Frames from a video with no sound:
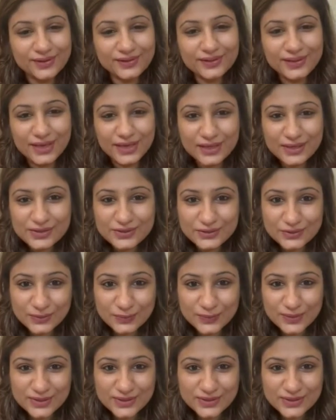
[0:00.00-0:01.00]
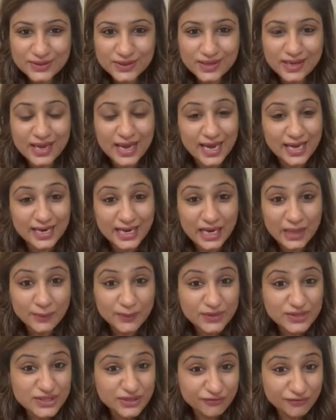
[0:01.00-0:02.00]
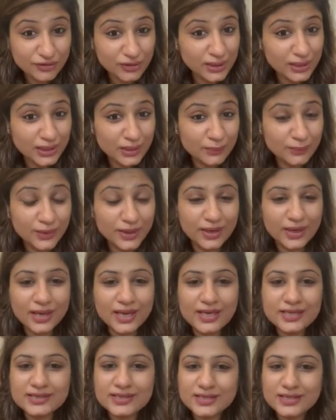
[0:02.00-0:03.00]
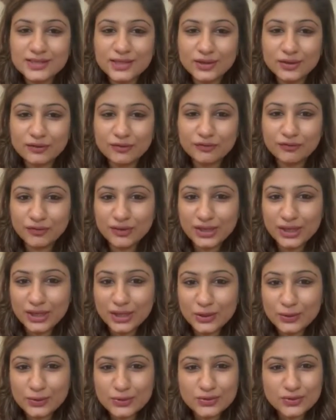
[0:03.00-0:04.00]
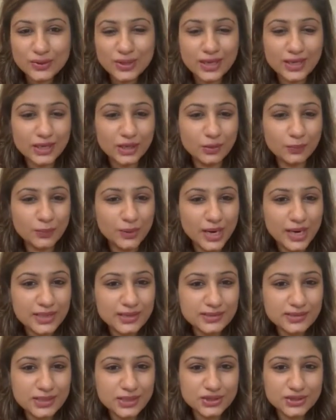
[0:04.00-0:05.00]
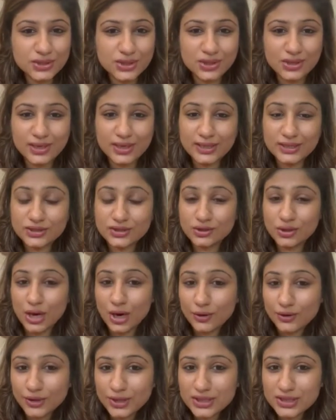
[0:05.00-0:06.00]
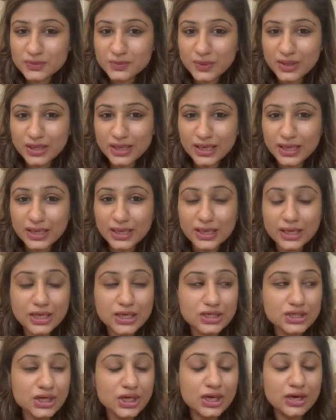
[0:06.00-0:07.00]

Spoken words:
Thank you so much. And I'll be definitely bringing such kind of videos related to pronunciation, related to how you can speak in English